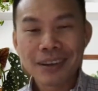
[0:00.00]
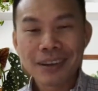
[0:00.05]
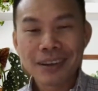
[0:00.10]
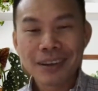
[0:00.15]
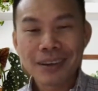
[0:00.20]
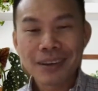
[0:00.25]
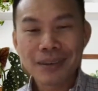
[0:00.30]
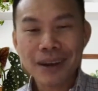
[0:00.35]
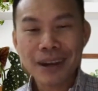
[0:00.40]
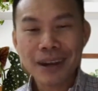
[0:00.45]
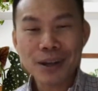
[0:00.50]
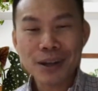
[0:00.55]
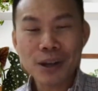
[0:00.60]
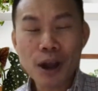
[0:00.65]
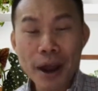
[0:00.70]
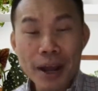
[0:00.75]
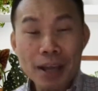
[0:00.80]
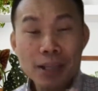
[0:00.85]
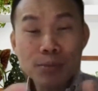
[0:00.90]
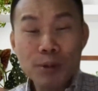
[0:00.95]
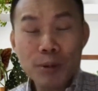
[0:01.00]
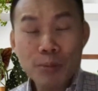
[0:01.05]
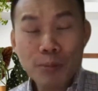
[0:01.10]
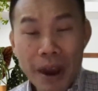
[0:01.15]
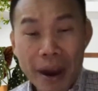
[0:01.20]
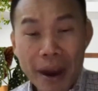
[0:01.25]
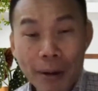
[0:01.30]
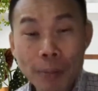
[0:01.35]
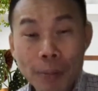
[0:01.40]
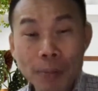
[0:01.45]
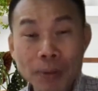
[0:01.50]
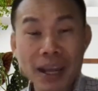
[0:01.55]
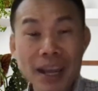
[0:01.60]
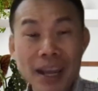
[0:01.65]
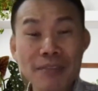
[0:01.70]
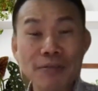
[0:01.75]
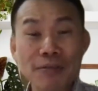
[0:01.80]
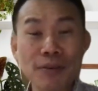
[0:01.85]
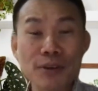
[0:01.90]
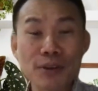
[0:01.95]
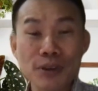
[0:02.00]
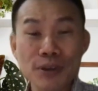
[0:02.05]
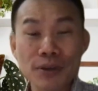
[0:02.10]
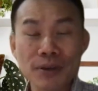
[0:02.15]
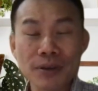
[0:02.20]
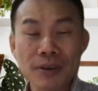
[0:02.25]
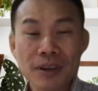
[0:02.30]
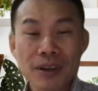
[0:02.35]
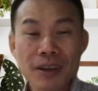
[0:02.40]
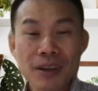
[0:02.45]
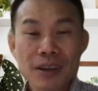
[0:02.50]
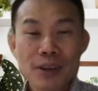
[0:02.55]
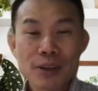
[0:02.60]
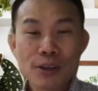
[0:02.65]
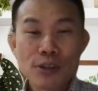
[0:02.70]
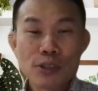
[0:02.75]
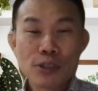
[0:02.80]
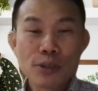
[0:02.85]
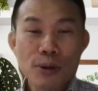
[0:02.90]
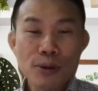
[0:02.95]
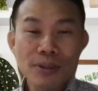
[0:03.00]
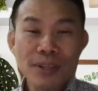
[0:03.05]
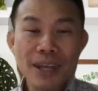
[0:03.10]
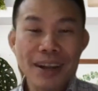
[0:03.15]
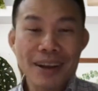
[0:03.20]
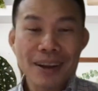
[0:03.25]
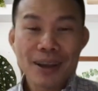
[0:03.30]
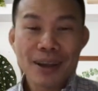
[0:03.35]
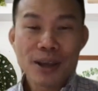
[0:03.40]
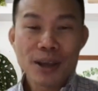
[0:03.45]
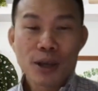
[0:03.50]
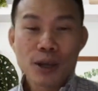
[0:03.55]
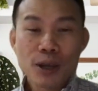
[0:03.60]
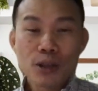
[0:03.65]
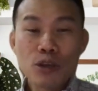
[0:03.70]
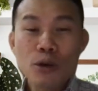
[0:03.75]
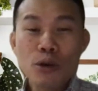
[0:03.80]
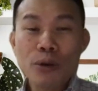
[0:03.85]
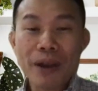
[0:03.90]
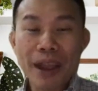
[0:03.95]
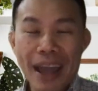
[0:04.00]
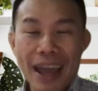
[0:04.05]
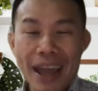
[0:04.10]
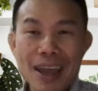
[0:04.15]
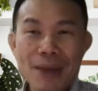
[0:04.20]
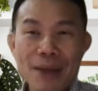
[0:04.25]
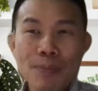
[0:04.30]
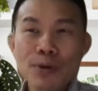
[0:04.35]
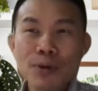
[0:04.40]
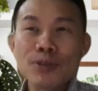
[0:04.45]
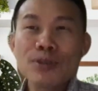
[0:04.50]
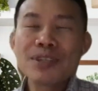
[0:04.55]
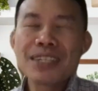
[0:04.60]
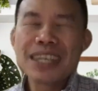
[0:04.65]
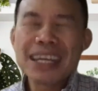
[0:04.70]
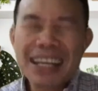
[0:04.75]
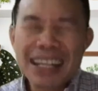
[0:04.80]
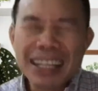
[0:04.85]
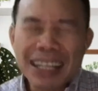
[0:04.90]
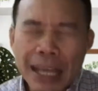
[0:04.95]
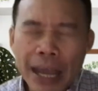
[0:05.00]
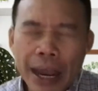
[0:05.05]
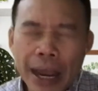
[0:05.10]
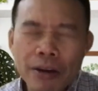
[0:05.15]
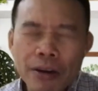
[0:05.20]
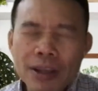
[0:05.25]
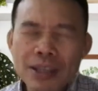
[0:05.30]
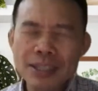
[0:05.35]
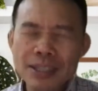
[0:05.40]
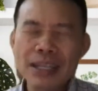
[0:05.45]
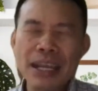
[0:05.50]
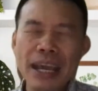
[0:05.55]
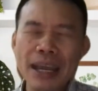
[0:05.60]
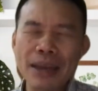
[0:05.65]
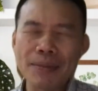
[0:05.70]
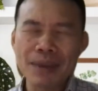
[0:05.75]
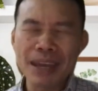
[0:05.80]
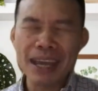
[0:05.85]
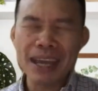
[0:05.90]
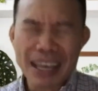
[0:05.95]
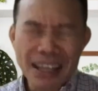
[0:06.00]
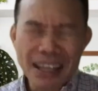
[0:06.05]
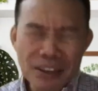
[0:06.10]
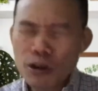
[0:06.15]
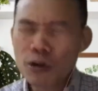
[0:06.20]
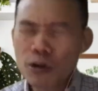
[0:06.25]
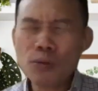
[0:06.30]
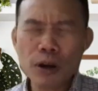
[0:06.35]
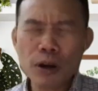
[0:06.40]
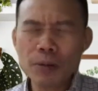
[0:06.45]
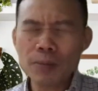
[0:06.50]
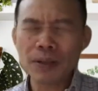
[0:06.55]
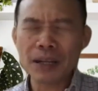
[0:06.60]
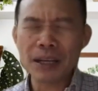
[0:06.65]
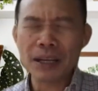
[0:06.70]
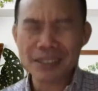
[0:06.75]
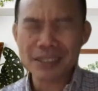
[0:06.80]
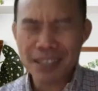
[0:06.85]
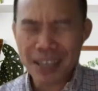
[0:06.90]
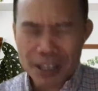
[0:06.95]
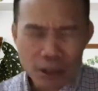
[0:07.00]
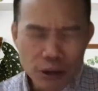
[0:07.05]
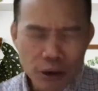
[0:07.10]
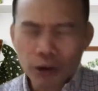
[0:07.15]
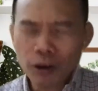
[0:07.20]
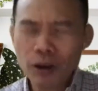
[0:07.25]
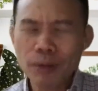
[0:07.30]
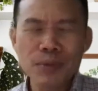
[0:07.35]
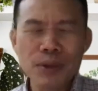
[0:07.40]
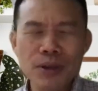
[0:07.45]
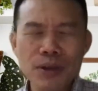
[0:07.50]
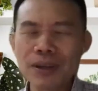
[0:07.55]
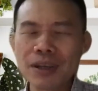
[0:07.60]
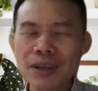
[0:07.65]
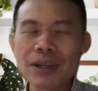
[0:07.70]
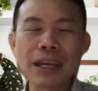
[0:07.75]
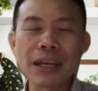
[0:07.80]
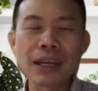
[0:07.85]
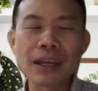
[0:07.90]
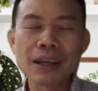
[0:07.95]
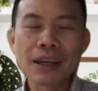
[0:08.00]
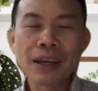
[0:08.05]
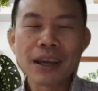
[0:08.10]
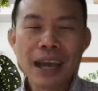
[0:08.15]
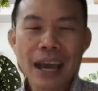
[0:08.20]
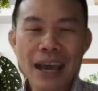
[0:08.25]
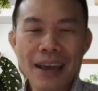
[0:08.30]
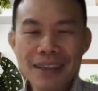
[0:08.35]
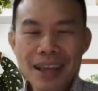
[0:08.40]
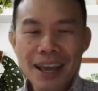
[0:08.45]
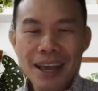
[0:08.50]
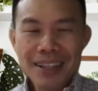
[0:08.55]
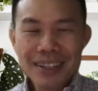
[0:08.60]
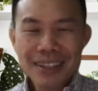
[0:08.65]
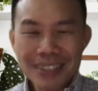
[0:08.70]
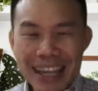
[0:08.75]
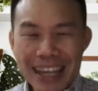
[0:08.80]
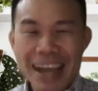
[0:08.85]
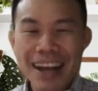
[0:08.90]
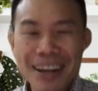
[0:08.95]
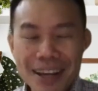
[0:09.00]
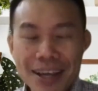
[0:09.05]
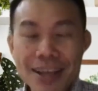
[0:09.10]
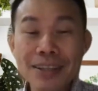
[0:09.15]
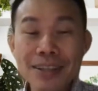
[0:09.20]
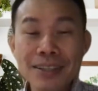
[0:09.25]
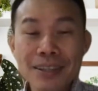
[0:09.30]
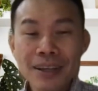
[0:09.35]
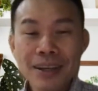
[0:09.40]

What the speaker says: Right? God has prepared a plan for you so that you're able to declare his name in your workplace, in your community. And that is